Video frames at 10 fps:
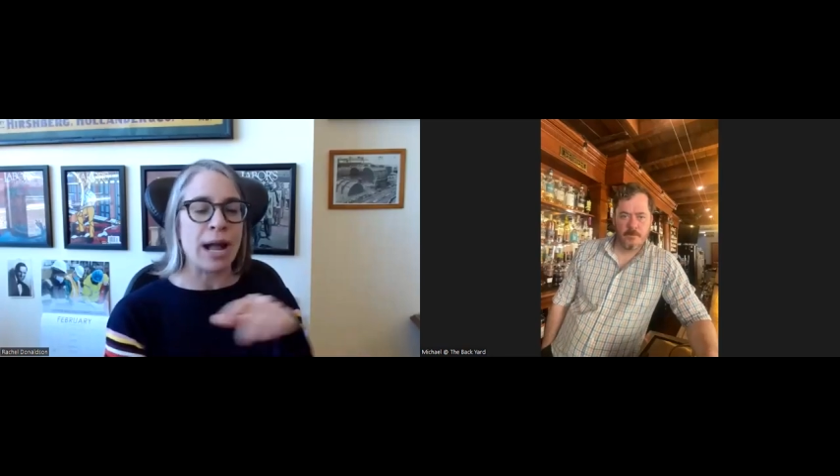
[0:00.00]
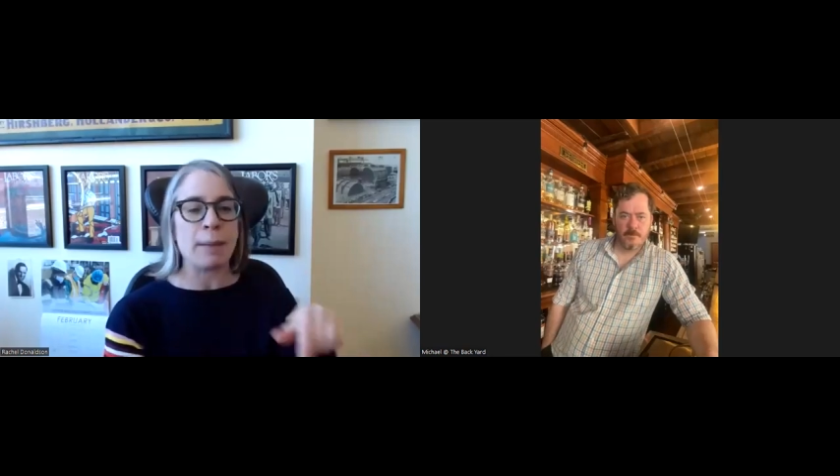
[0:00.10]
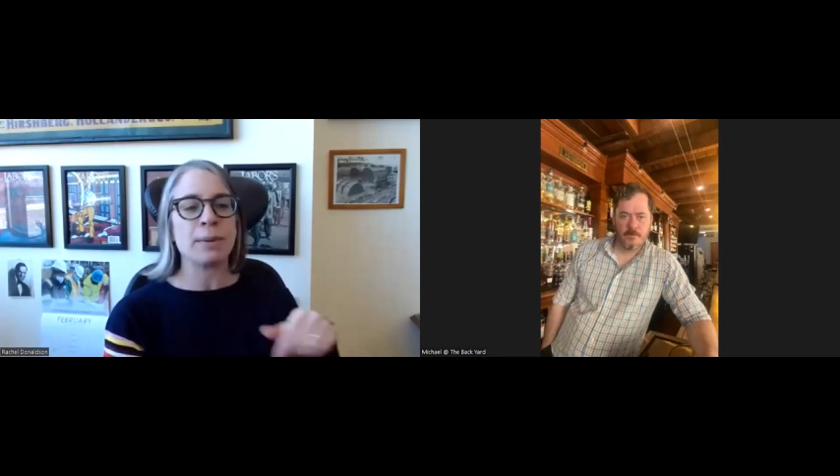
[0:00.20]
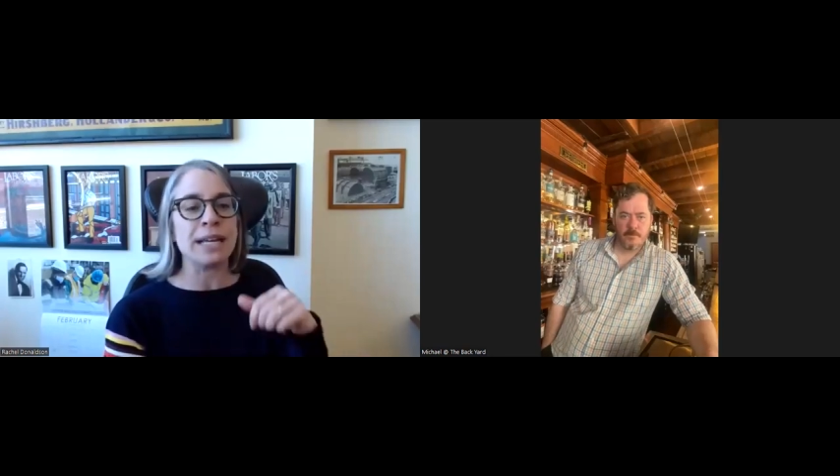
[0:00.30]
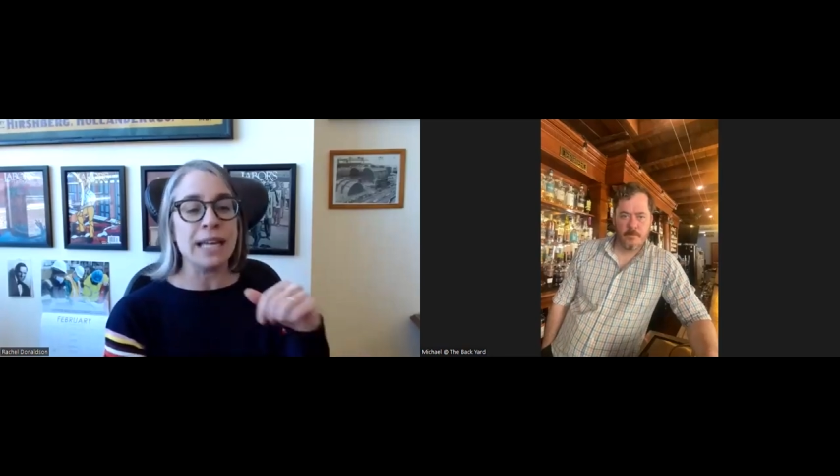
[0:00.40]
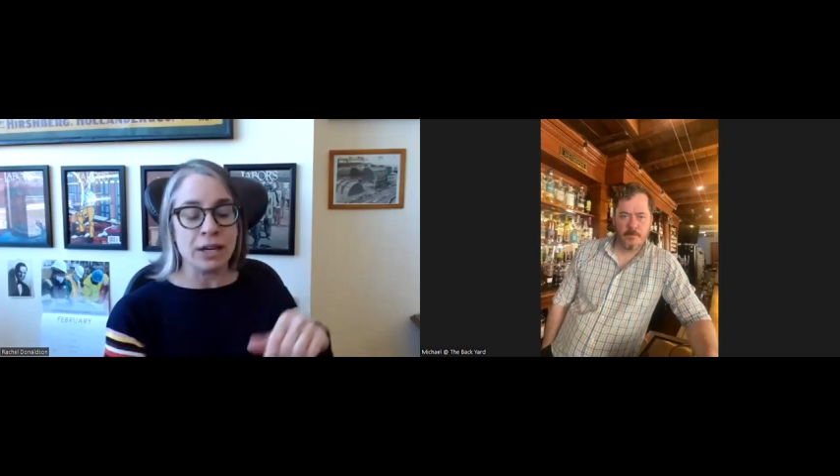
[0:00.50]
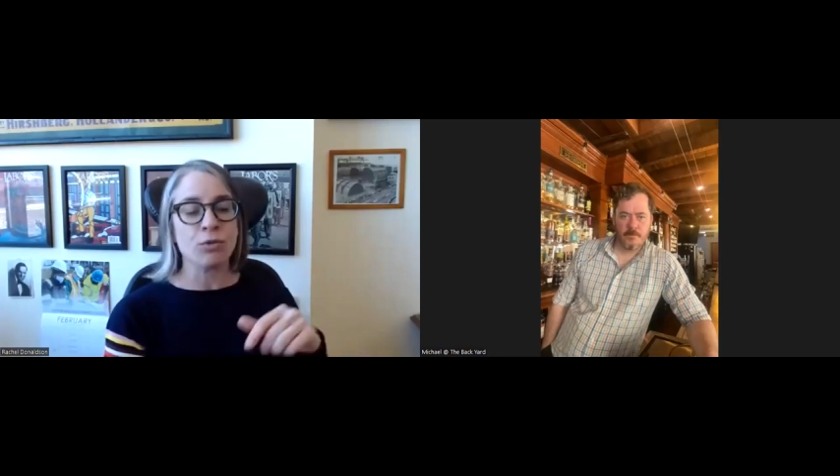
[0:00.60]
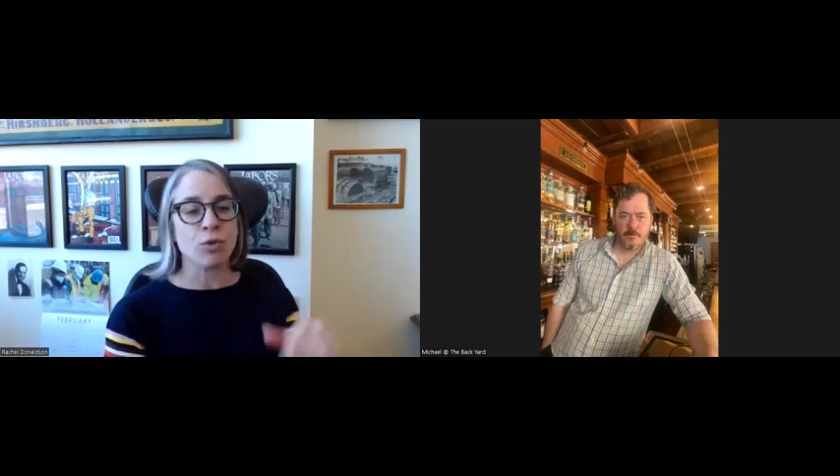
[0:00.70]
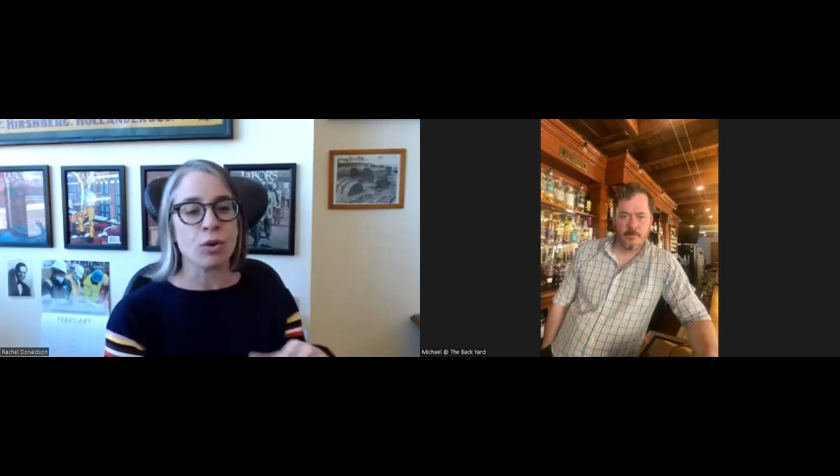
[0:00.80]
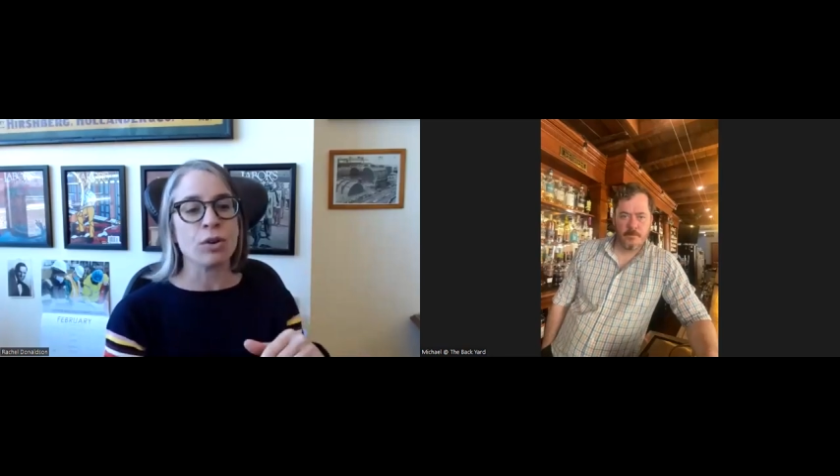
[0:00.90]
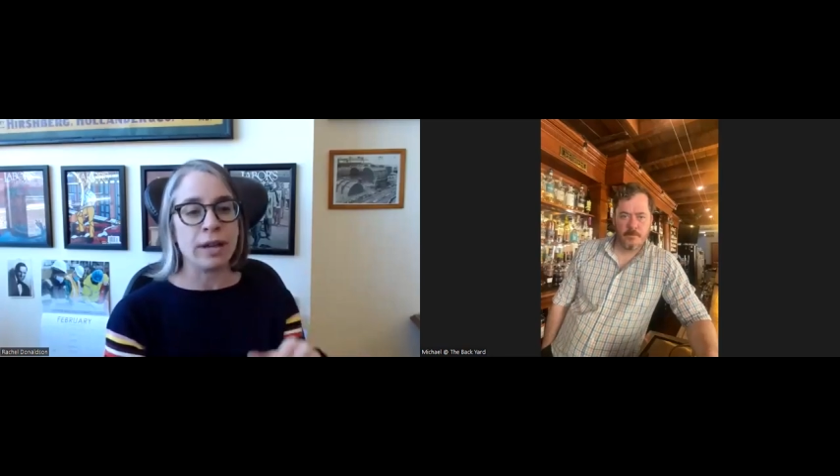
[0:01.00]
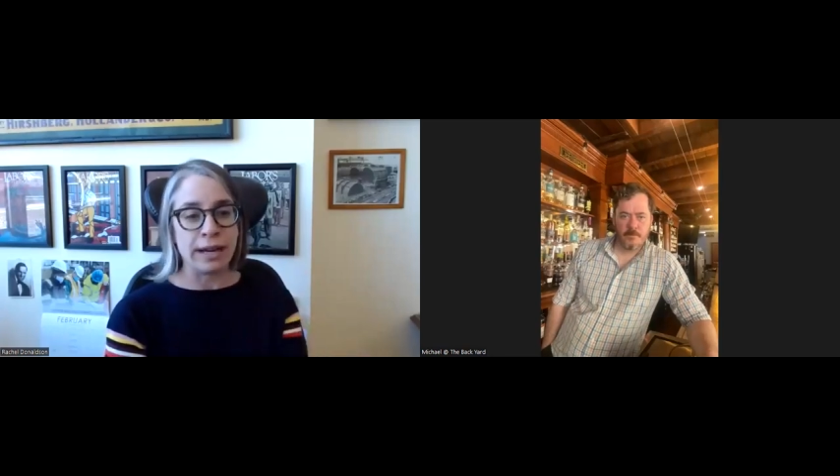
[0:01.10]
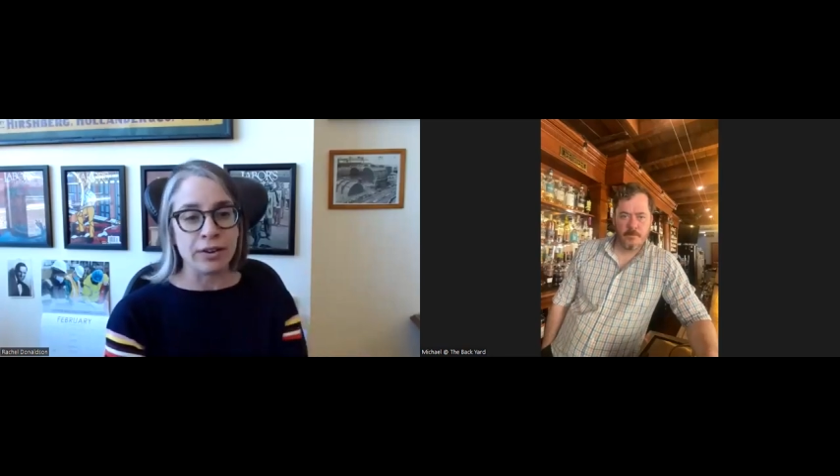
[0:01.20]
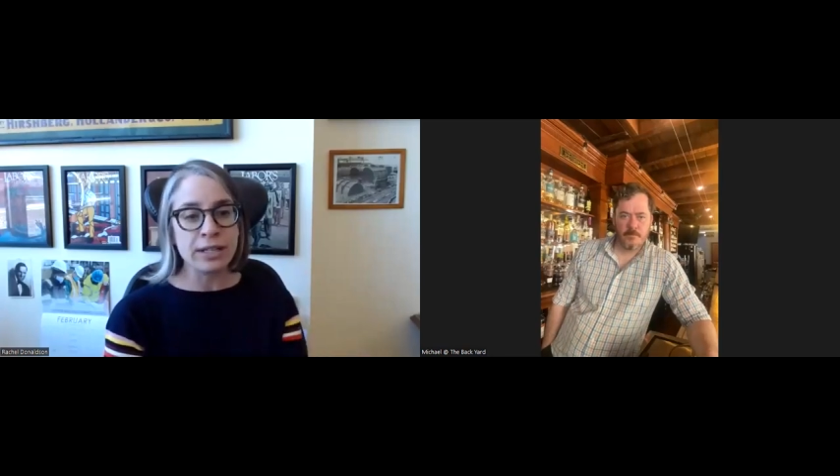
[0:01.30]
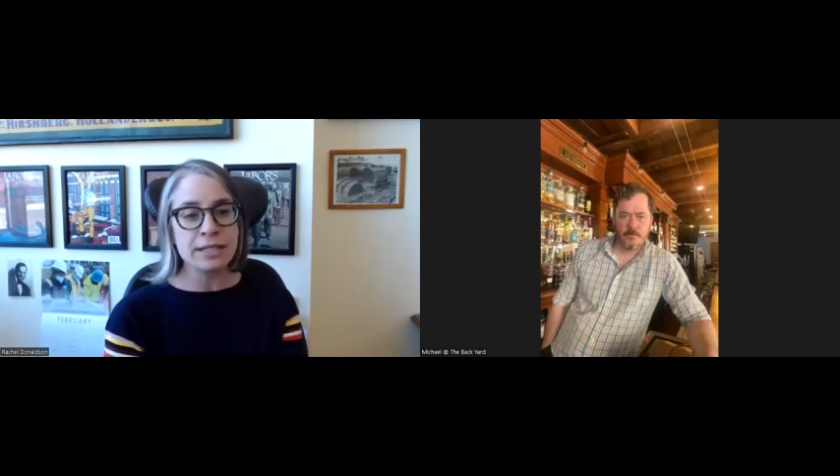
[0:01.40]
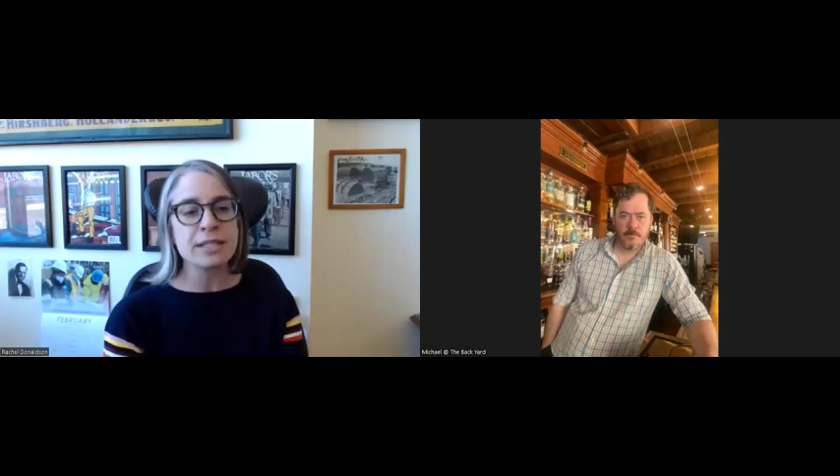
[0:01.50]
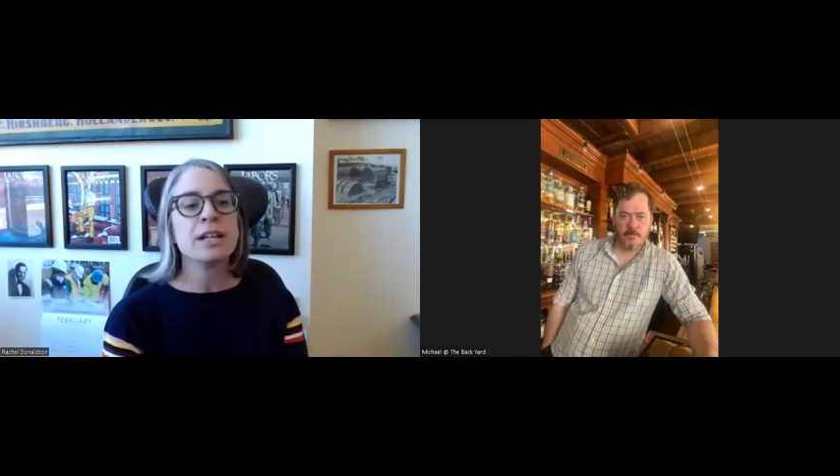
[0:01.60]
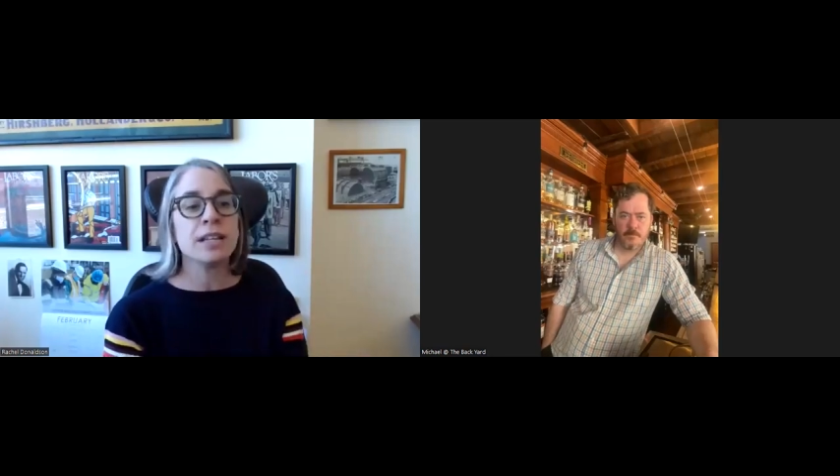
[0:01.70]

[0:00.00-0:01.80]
happening in rural areas